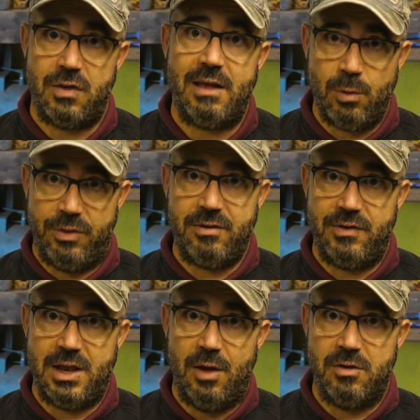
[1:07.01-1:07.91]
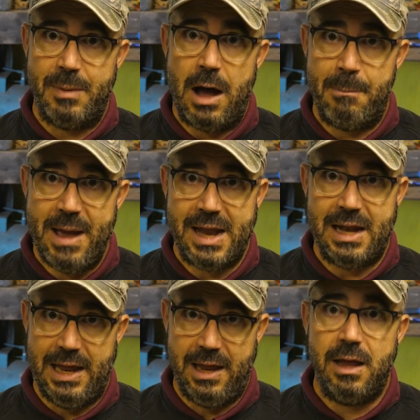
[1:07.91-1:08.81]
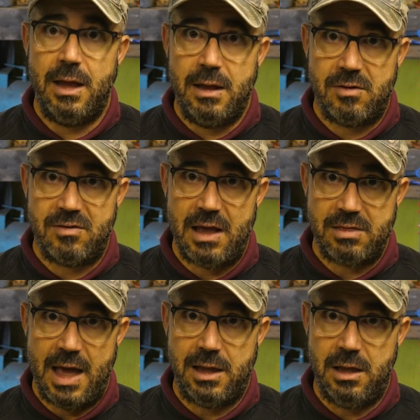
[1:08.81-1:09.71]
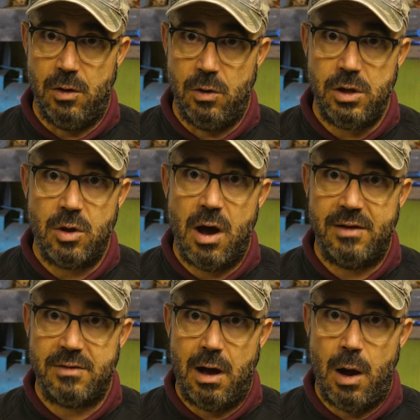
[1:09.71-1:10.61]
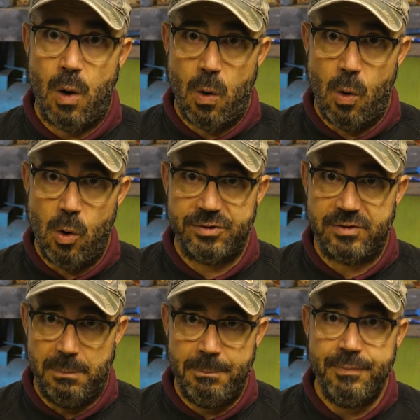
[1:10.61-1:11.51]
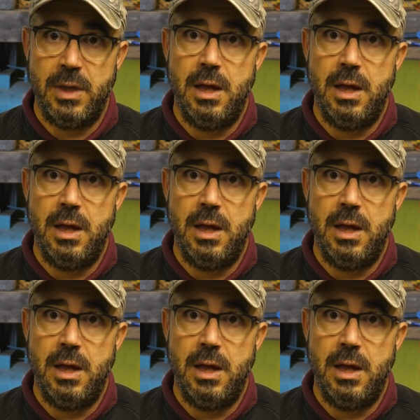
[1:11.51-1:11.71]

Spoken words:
That's what this video is about, mainly to say thank you. You guys are awesome.